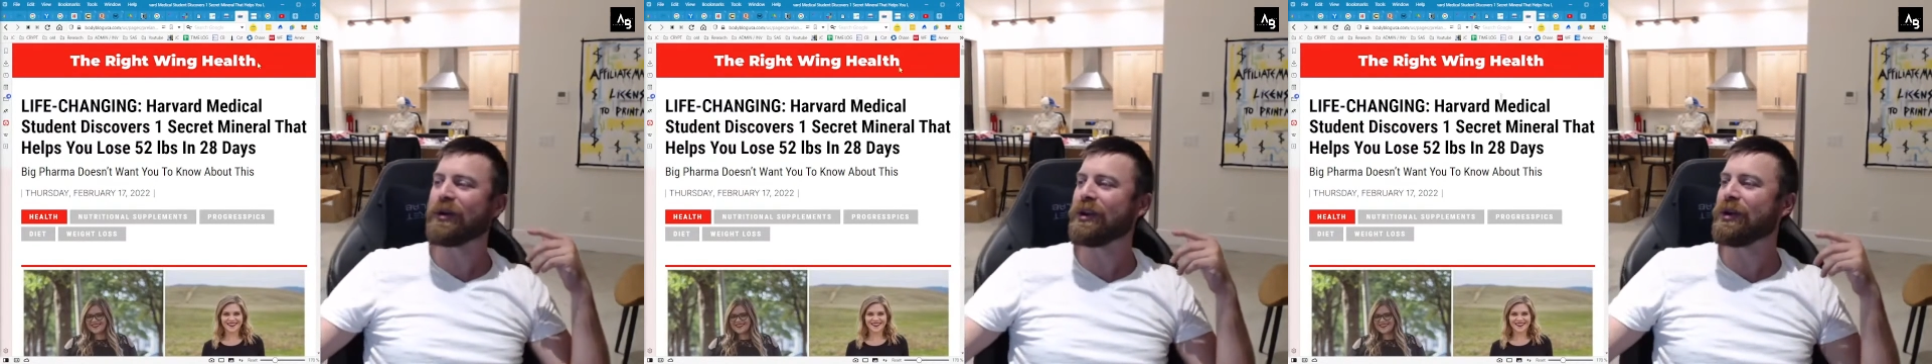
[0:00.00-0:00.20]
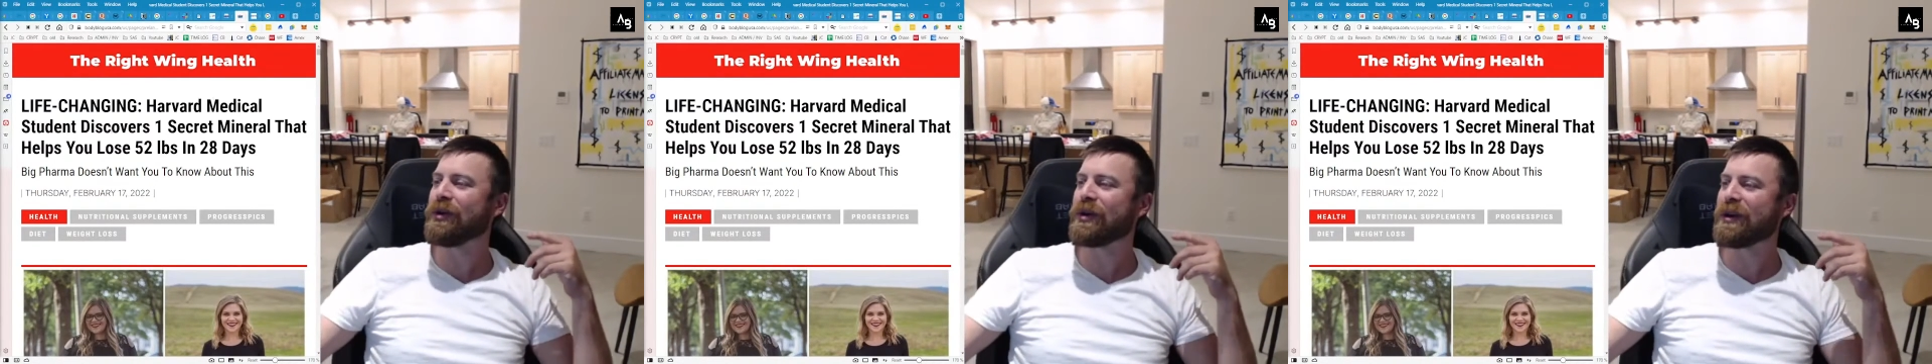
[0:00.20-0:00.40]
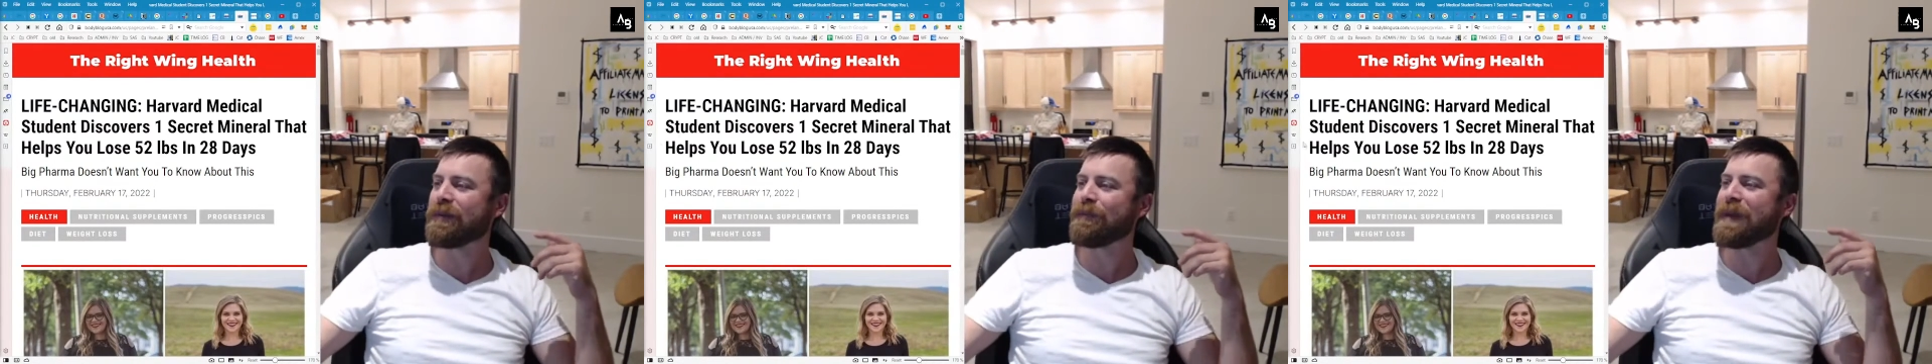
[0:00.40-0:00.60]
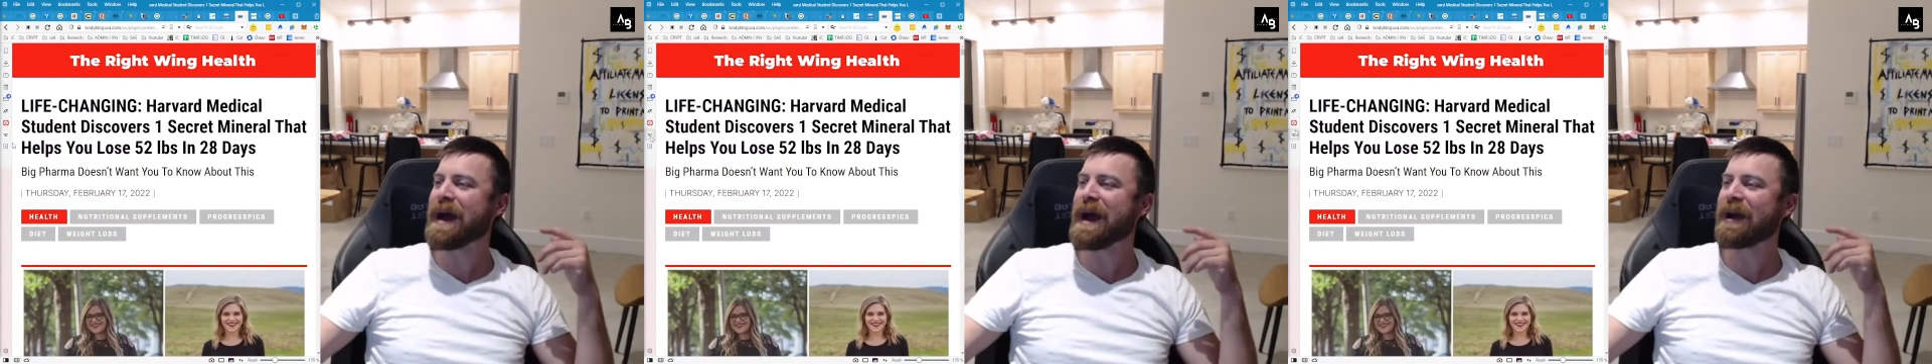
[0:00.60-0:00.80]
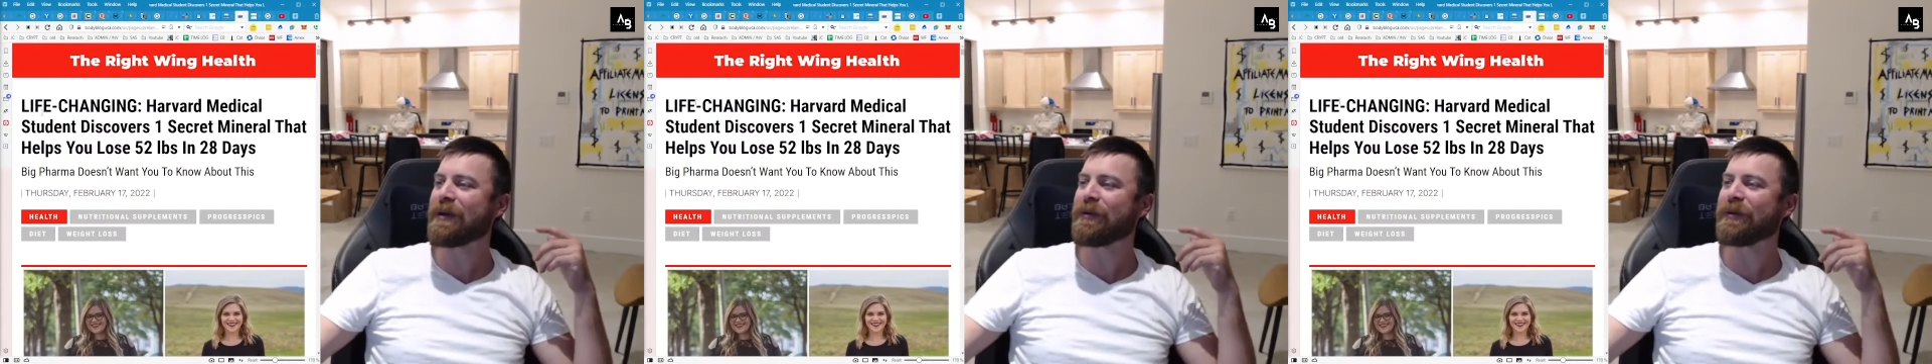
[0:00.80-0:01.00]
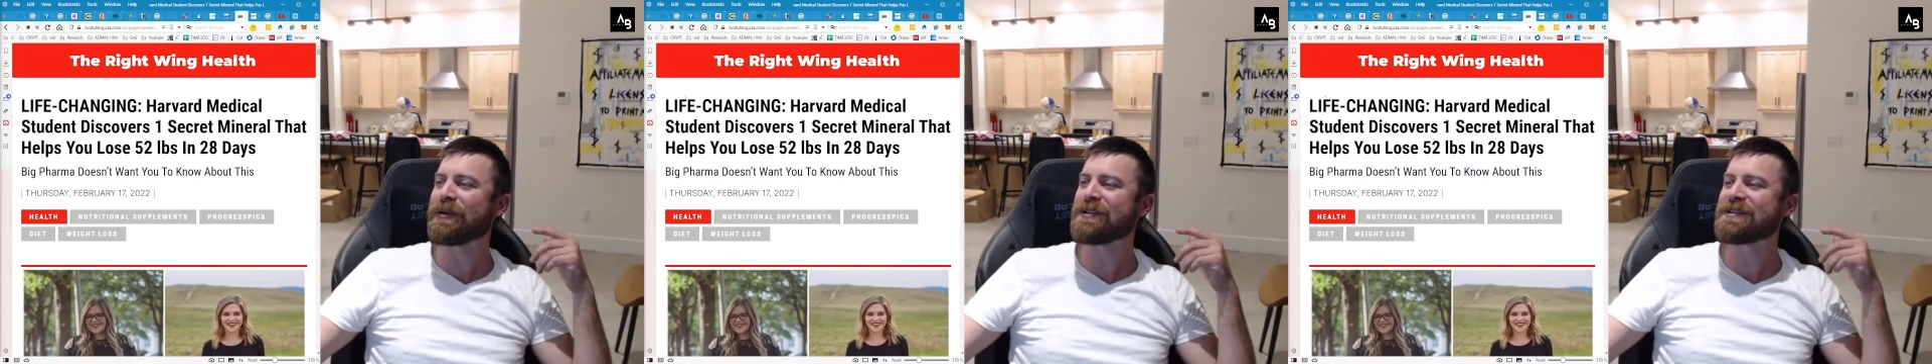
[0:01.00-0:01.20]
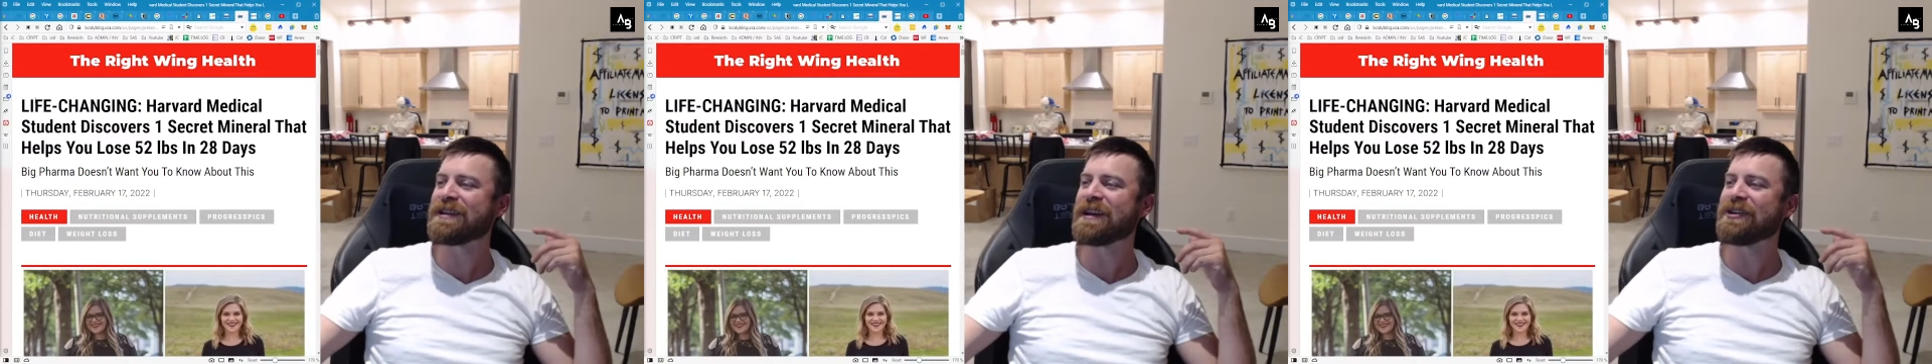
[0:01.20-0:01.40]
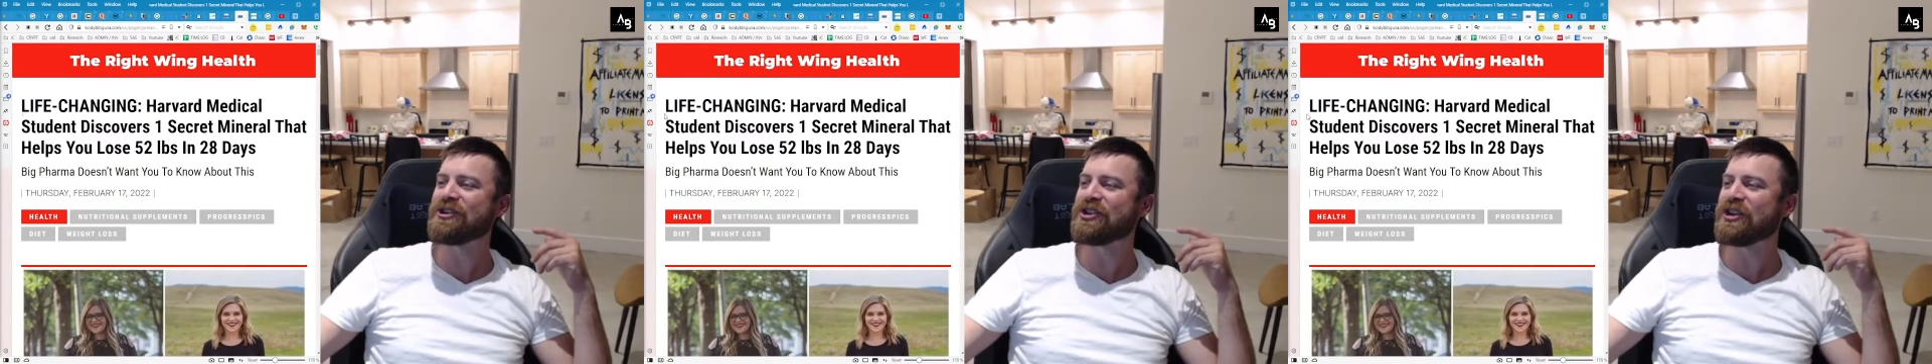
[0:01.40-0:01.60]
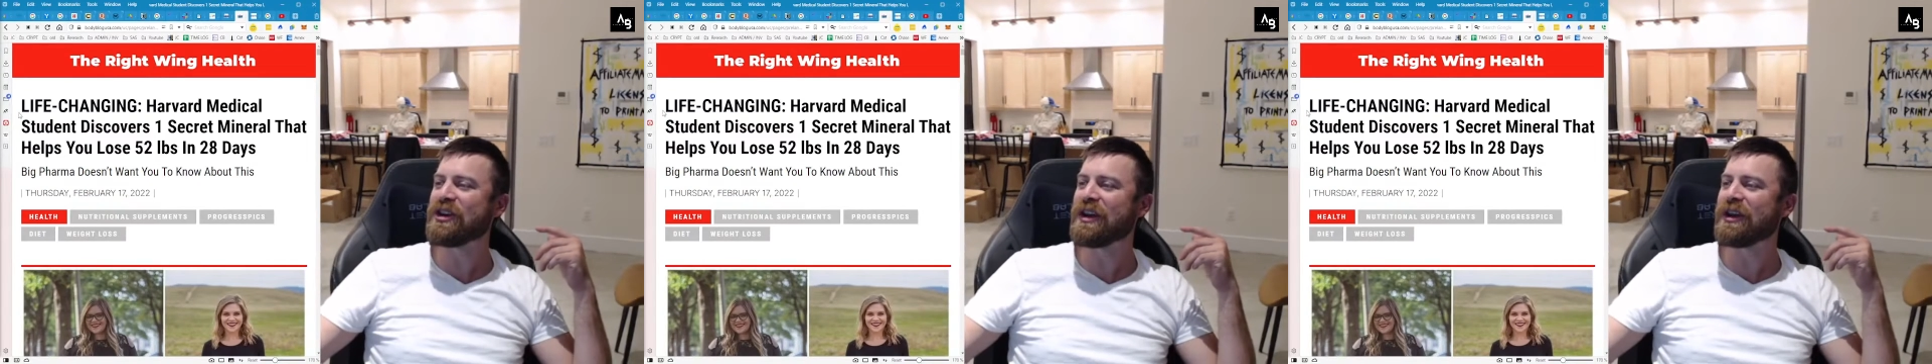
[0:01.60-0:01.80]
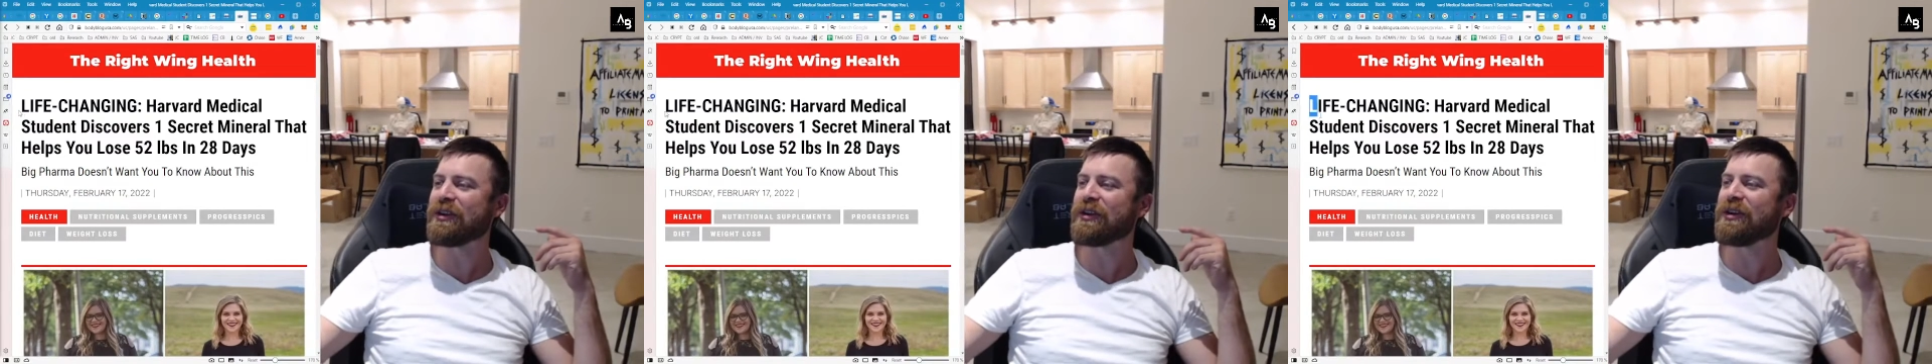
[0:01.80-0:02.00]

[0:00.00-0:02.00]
you can backwards engineer,